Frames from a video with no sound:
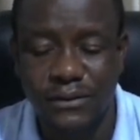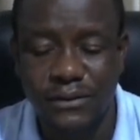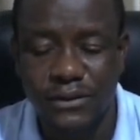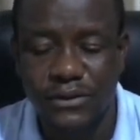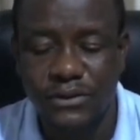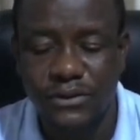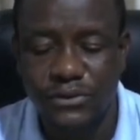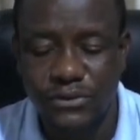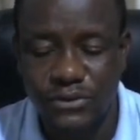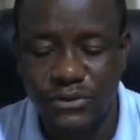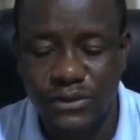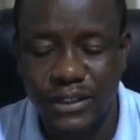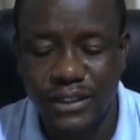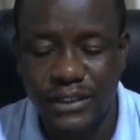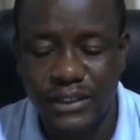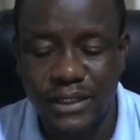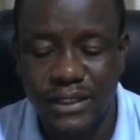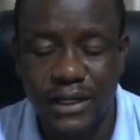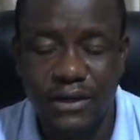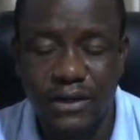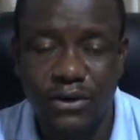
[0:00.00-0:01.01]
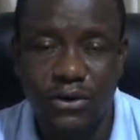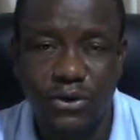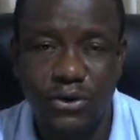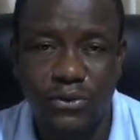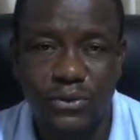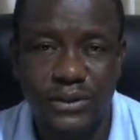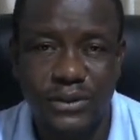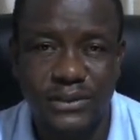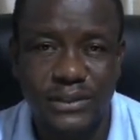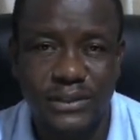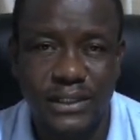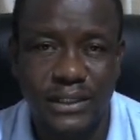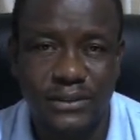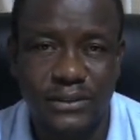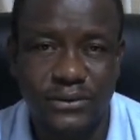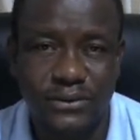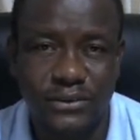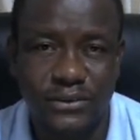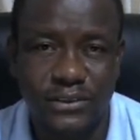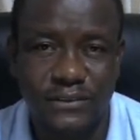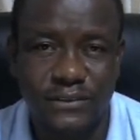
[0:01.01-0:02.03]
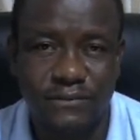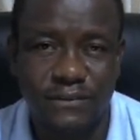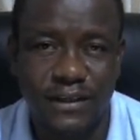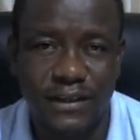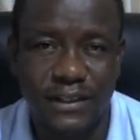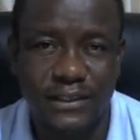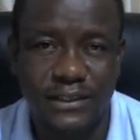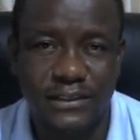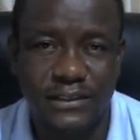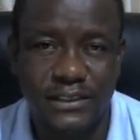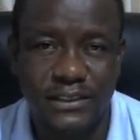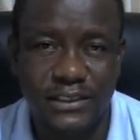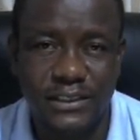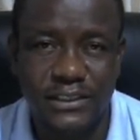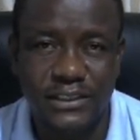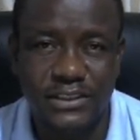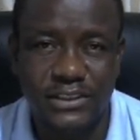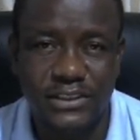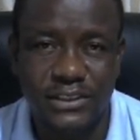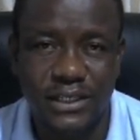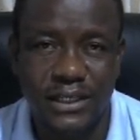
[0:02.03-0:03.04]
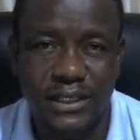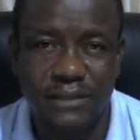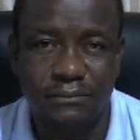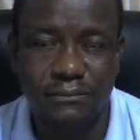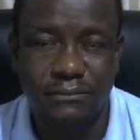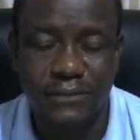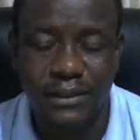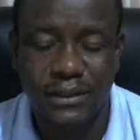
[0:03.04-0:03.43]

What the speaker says: so that you can always get notified each time